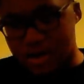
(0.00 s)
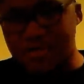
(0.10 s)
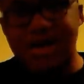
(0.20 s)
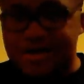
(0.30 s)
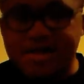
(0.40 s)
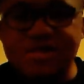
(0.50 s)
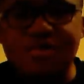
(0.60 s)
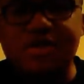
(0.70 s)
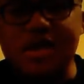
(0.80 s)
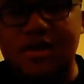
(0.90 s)
I just
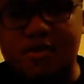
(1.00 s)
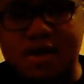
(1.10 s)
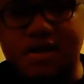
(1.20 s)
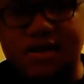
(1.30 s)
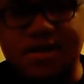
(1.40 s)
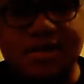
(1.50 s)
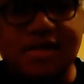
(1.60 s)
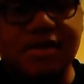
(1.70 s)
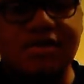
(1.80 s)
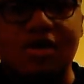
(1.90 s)
don't get it,
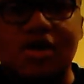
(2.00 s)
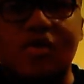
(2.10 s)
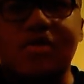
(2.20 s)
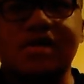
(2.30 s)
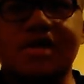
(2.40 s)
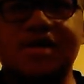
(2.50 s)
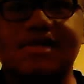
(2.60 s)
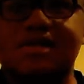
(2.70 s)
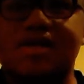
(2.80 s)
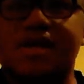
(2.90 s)
really.
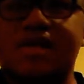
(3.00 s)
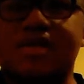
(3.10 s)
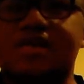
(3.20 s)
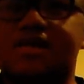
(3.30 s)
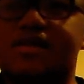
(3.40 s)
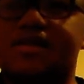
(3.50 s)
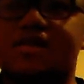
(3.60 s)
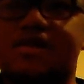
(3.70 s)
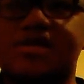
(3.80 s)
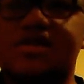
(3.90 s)
It's
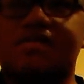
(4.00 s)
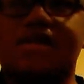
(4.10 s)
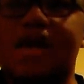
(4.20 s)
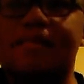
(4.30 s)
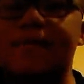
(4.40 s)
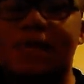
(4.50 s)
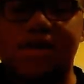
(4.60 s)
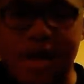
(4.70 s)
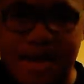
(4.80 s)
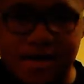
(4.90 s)
just something that
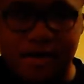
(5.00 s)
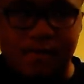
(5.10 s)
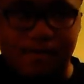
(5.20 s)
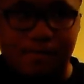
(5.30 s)
people like.